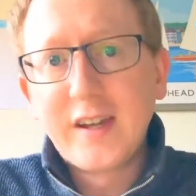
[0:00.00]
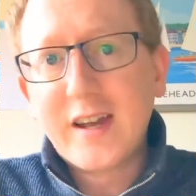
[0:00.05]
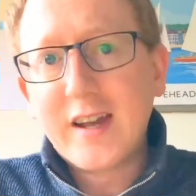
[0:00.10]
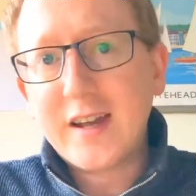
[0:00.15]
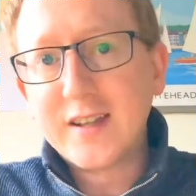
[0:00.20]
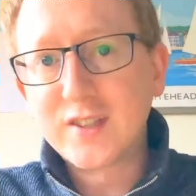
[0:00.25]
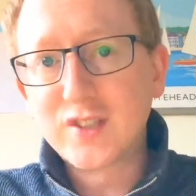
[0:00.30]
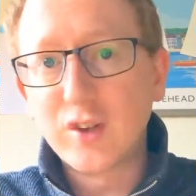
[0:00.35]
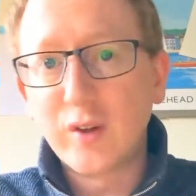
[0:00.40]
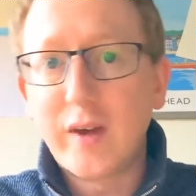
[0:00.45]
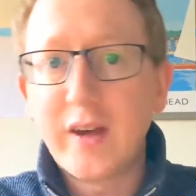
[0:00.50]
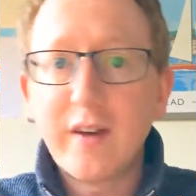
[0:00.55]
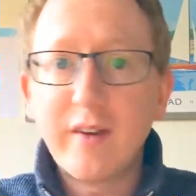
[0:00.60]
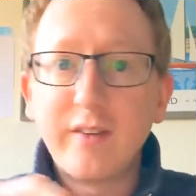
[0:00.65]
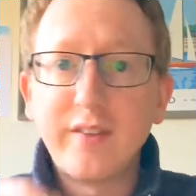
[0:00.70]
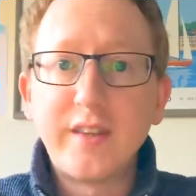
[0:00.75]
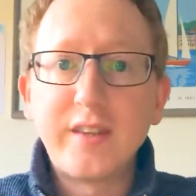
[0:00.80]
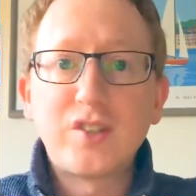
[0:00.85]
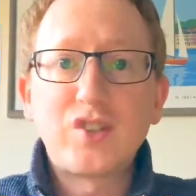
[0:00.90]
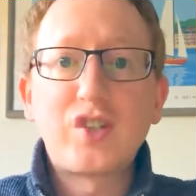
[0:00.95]
And so here
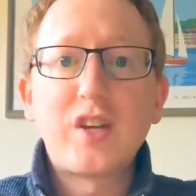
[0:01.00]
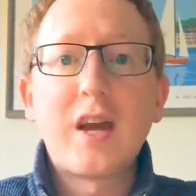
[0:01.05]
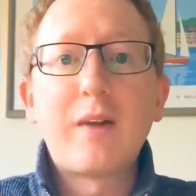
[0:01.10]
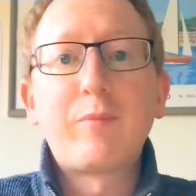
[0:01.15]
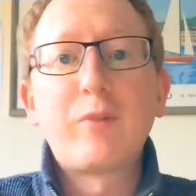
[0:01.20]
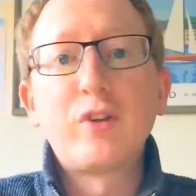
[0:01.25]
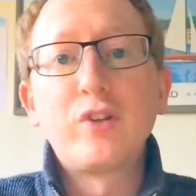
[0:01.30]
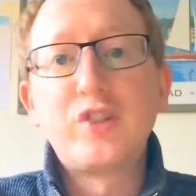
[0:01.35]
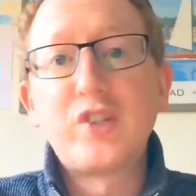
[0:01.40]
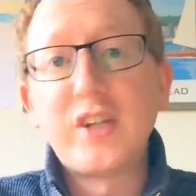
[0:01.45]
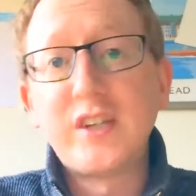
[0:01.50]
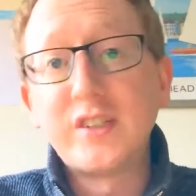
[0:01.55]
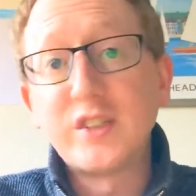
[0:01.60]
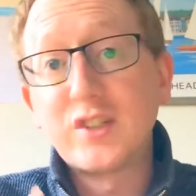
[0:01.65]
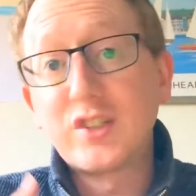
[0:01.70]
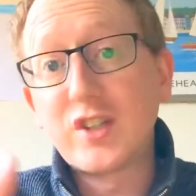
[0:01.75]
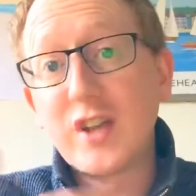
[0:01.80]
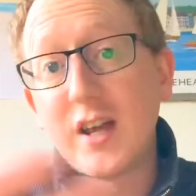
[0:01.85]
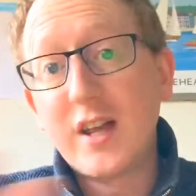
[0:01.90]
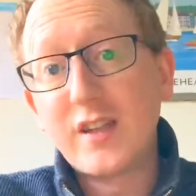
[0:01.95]
in this chapter, Jesus
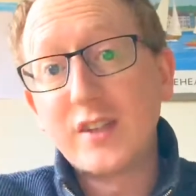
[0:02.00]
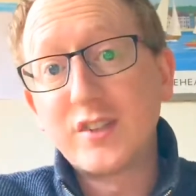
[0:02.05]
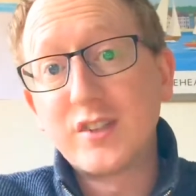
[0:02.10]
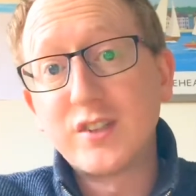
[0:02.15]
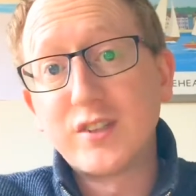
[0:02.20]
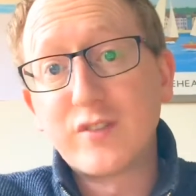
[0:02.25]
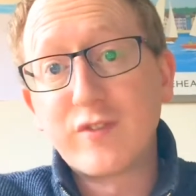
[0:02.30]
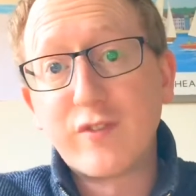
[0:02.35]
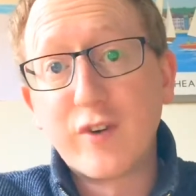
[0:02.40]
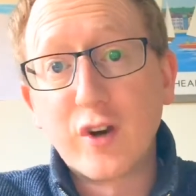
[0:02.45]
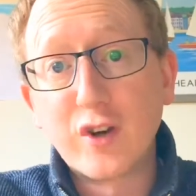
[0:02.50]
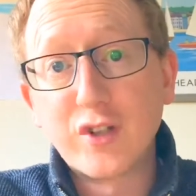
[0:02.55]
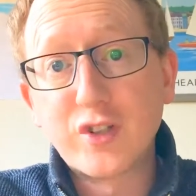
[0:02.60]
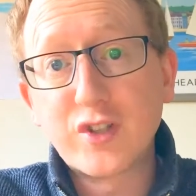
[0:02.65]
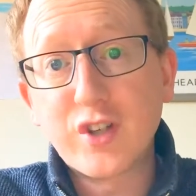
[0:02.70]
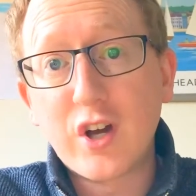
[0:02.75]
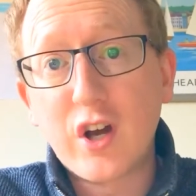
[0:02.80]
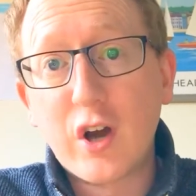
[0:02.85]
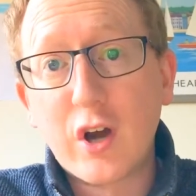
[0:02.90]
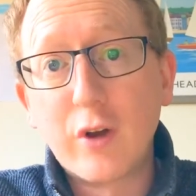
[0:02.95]
challenges
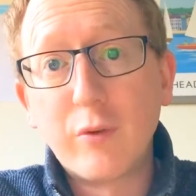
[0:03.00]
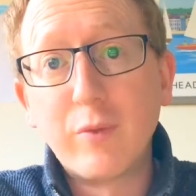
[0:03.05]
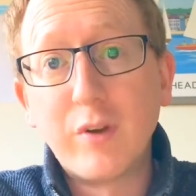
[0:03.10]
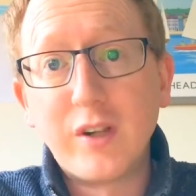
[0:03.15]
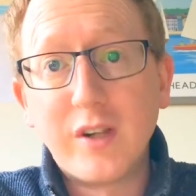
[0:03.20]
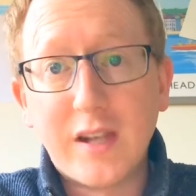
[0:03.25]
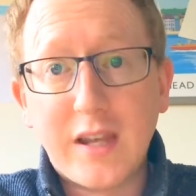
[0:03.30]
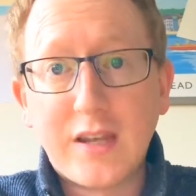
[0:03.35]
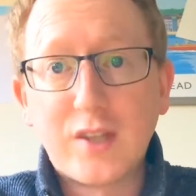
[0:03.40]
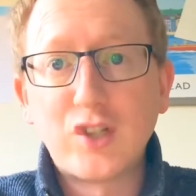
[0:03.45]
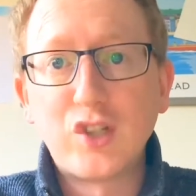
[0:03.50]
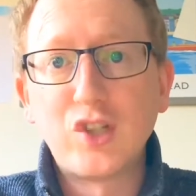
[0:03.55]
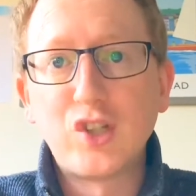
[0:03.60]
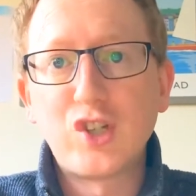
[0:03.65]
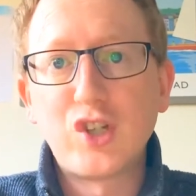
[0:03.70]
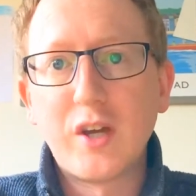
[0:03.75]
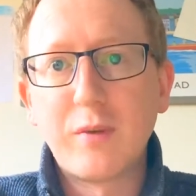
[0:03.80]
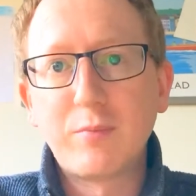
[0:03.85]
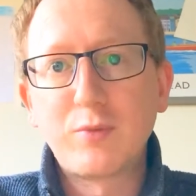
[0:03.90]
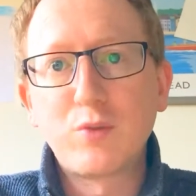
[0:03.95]
first our
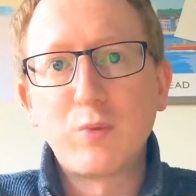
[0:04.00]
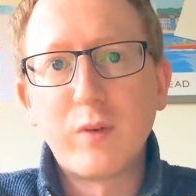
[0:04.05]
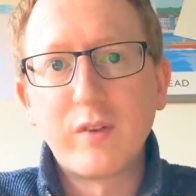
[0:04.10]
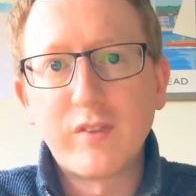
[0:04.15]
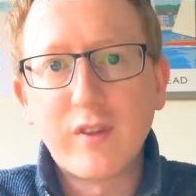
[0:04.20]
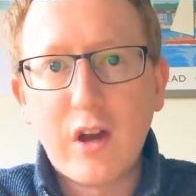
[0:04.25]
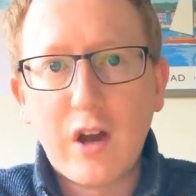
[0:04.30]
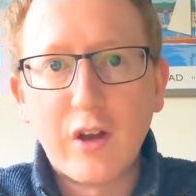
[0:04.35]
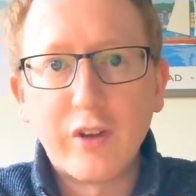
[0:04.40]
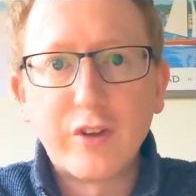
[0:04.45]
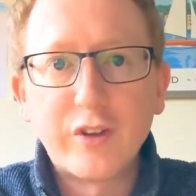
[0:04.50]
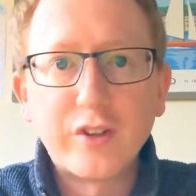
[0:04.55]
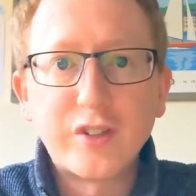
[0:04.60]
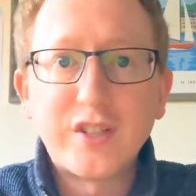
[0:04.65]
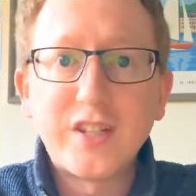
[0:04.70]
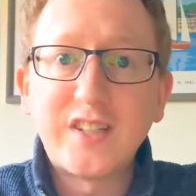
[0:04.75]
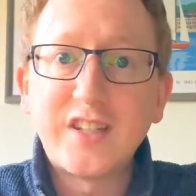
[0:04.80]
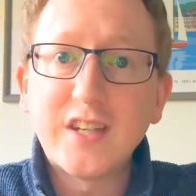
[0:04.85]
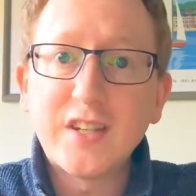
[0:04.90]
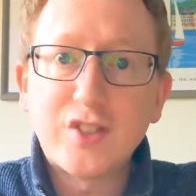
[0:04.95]
relationships with others.
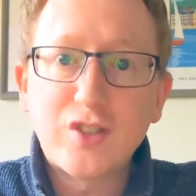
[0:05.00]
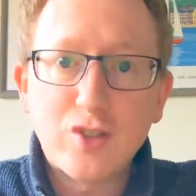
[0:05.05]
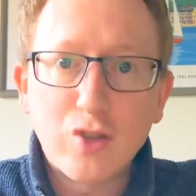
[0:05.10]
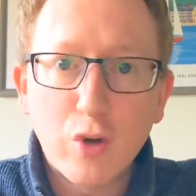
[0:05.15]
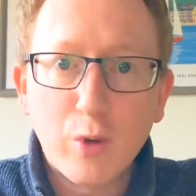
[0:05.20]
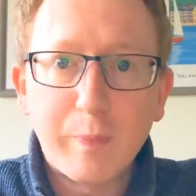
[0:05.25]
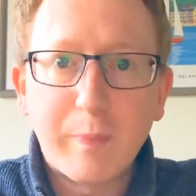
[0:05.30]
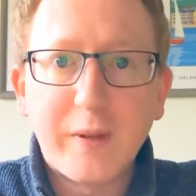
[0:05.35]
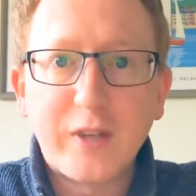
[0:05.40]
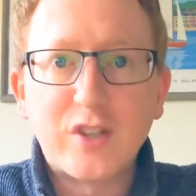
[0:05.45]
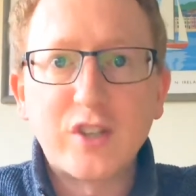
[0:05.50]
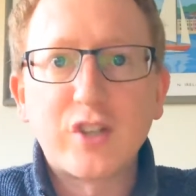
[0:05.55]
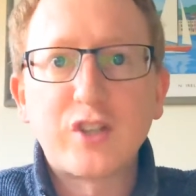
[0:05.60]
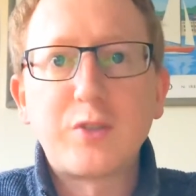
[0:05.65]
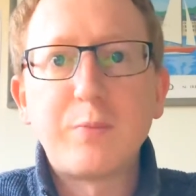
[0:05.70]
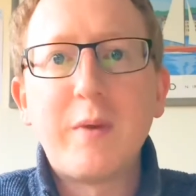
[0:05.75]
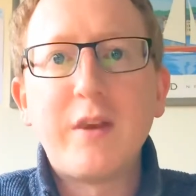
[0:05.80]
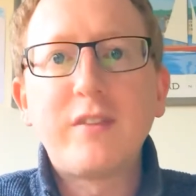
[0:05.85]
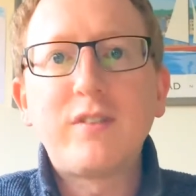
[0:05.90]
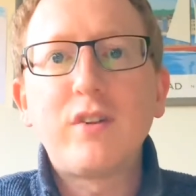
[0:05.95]
He says, don't be
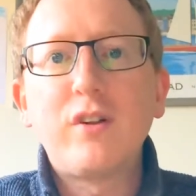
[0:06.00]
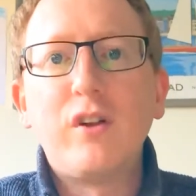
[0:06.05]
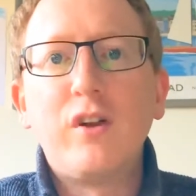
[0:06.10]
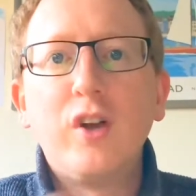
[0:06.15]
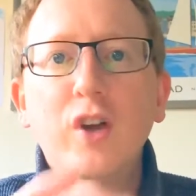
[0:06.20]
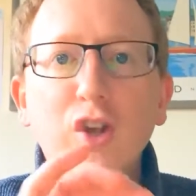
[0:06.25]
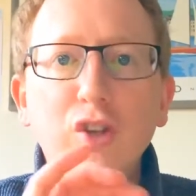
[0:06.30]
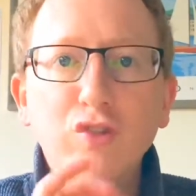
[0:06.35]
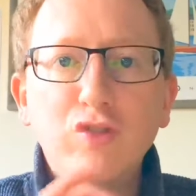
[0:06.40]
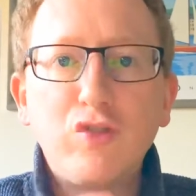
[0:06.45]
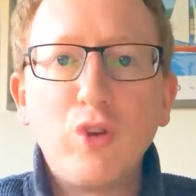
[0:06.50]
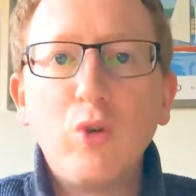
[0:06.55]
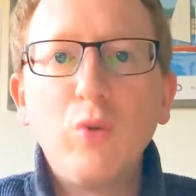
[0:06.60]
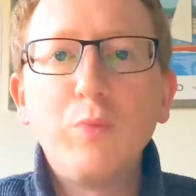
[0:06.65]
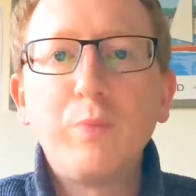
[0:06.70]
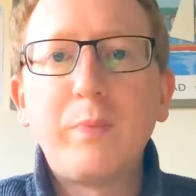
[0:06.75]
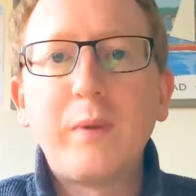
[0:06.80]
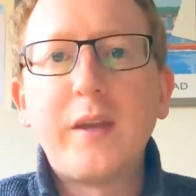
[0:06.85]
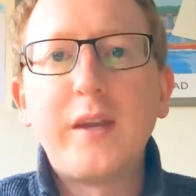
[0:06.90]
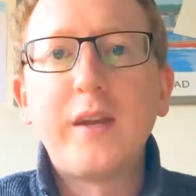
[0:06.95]
judgmental,
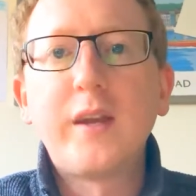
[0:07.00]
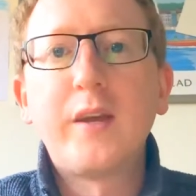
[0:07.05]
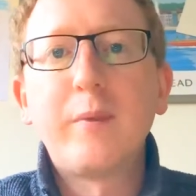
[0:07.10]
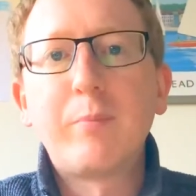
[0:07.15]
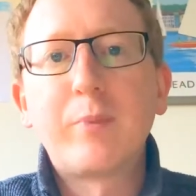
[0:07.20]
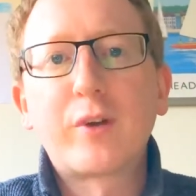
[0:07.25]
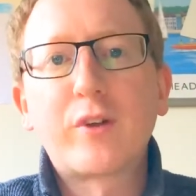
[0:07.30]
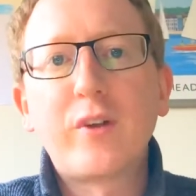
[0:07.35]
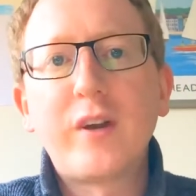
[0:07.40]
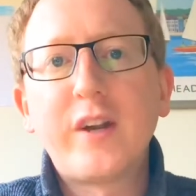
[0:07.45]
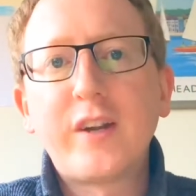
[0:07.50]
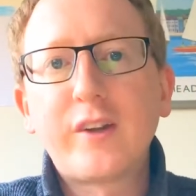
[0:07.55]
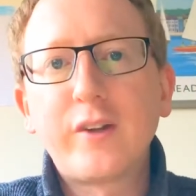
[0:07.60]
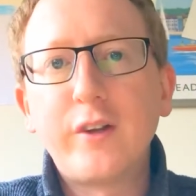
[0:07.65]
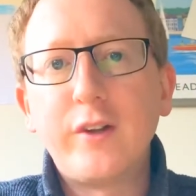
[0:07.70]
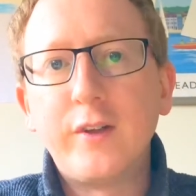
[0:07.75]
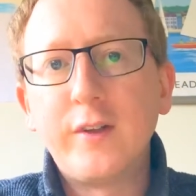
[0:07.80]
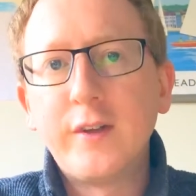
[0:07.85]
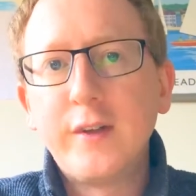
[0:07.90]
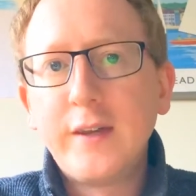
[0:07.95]
don't be
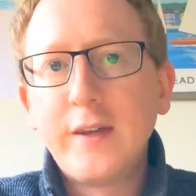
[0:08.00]
hypocritical.